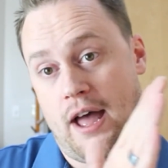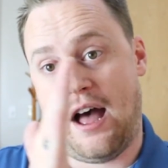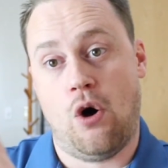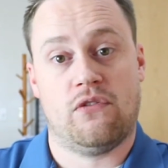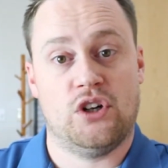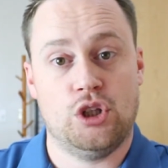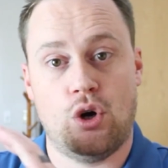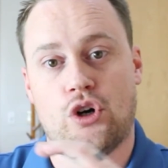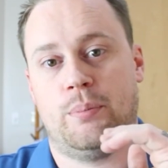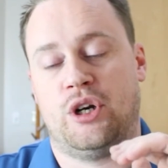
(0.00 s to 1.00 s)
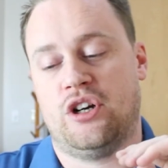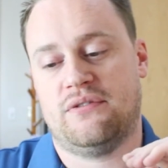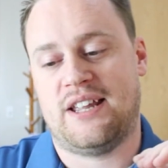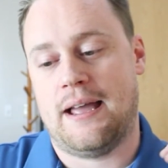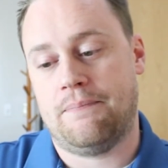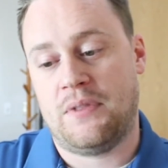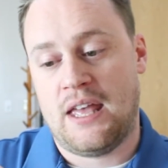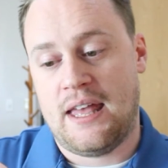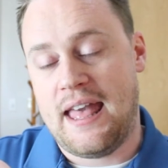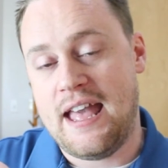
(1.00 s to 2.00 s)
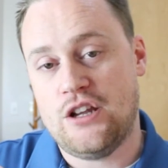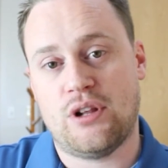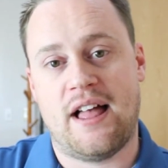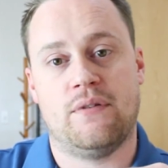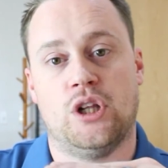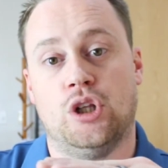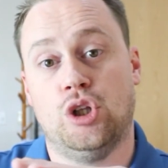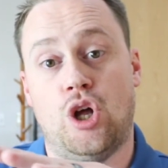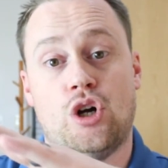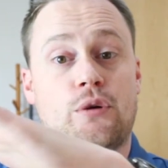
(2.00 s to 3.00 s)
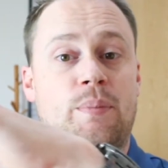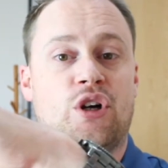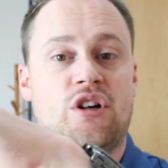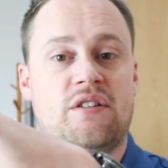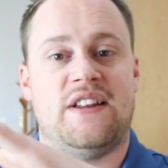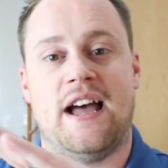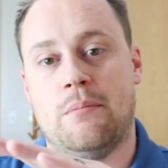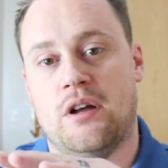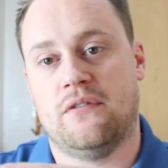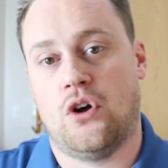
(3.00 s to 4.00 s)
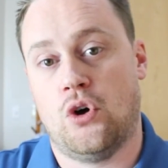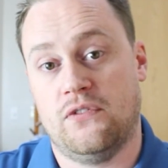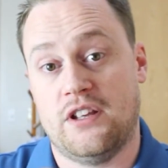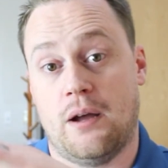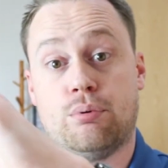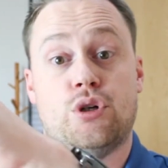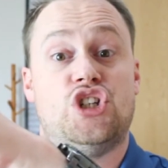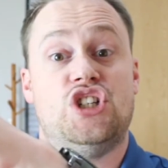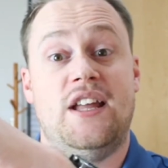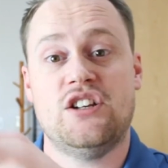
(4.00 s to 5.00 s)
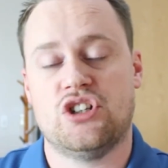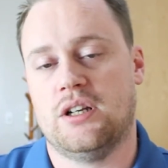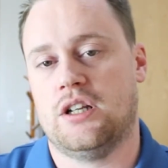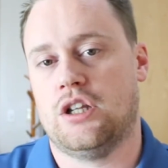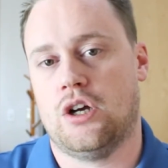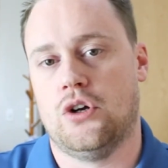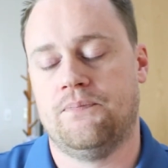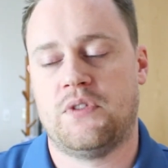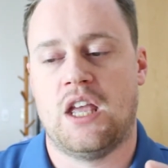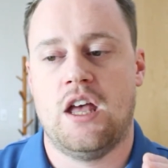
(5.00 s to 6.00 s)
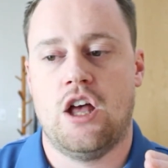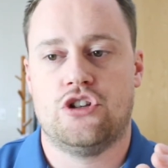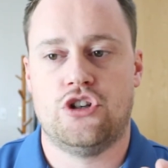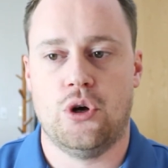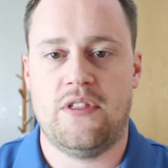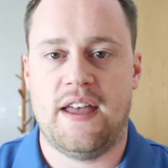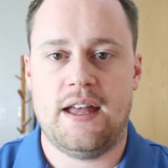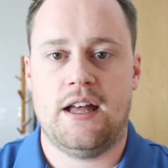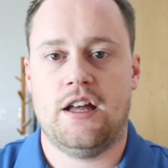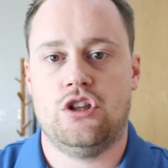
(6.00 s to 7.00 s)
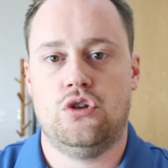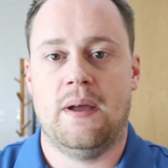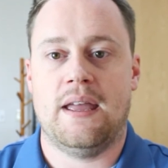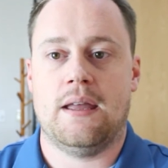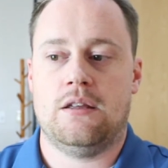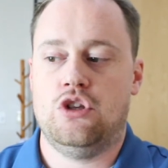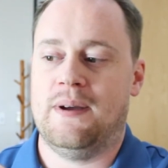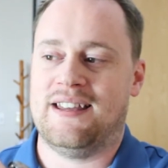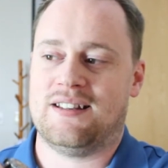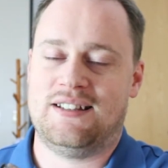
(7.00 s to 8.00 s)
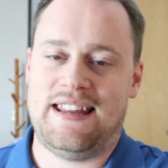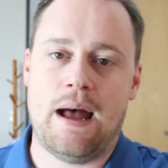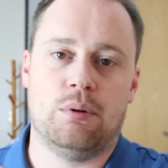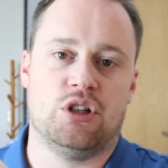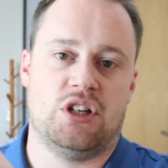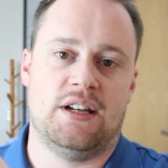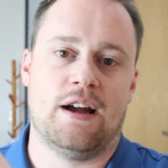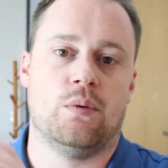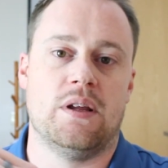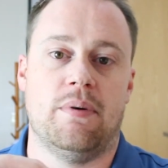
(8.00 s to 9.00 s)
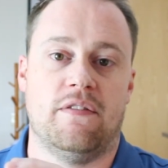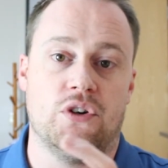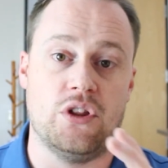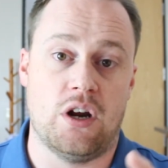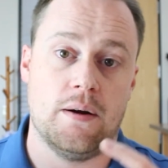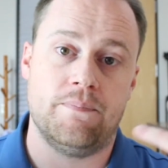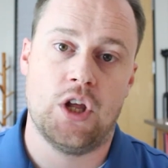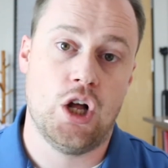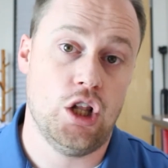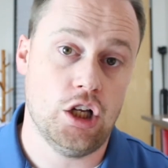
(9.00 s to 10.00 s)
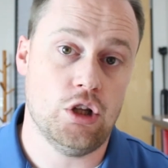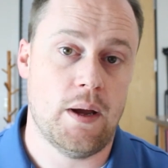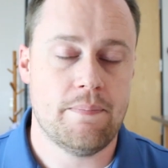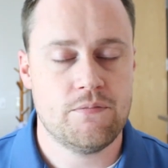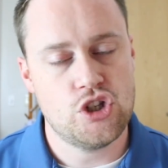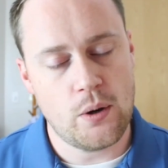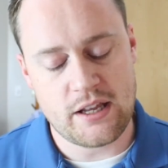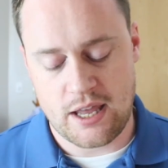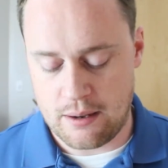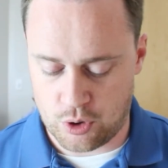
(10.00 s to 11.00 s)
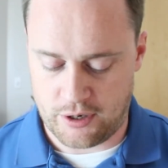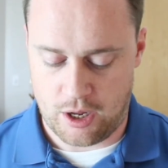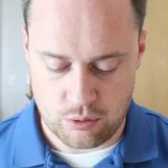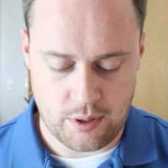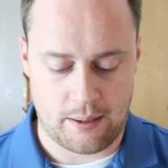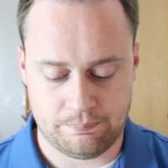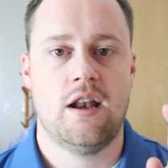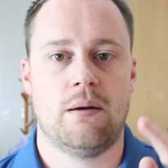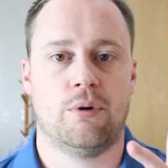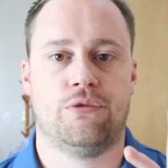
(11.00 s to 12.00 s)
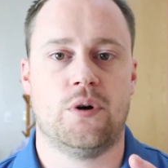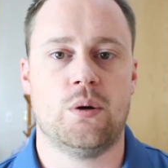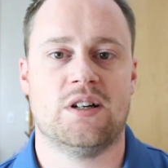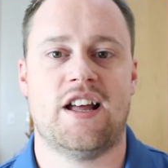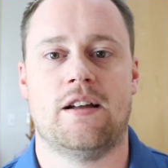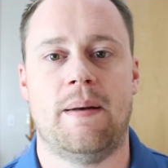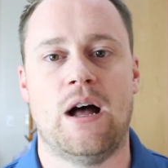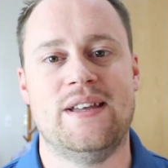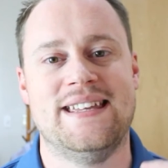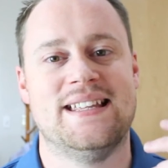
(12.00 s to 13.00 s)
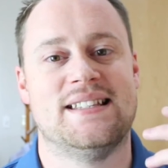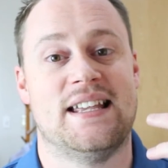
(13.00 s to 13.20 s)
over a longer period of time, and you'll have a longer period of time of hopefully appreciation in the home, so that you may establish an equity buffer there along the way. So it can work out okay. Number 3 we're going to talk about is